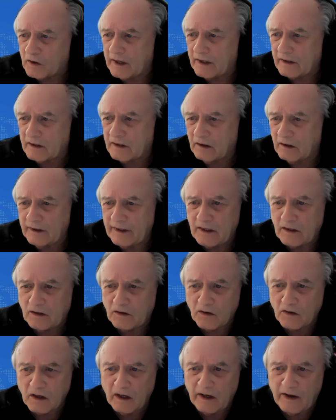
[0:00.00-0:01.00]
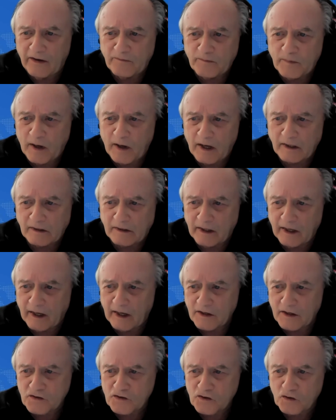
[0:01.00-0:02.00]
at the Lean to the Left
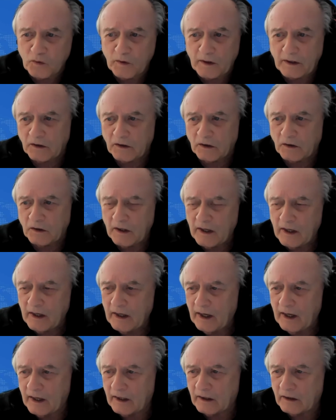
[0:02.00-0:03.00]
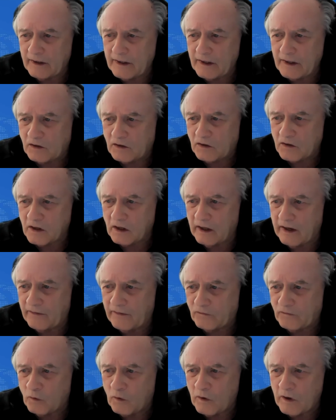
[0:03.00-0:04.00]
podcast, Twitter at Lean to the Left
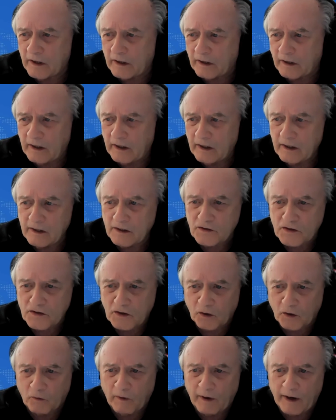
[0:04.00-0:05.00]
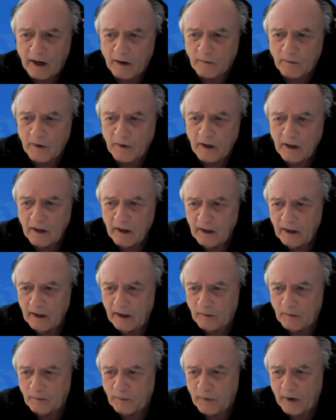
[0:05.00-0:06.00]
1, Instagram at
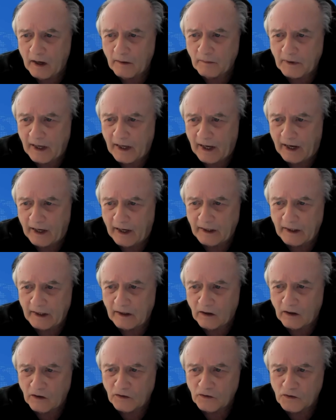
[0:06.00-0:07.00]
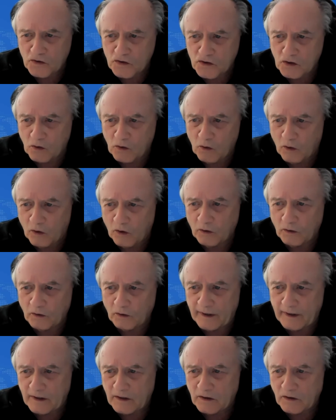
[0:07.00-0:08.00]

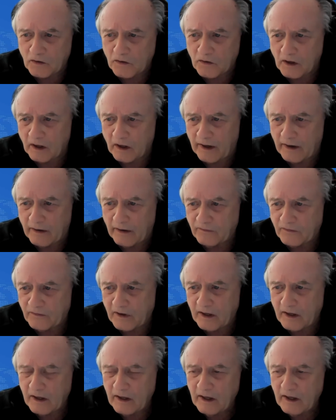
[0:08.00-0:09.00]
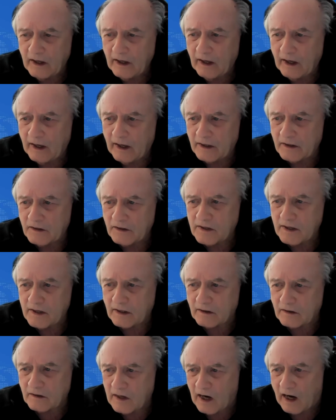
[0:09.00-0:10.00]
BobGaddy_Lean to the Left, and
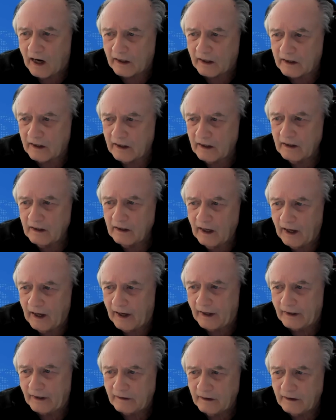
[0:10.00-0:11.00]
TikTok at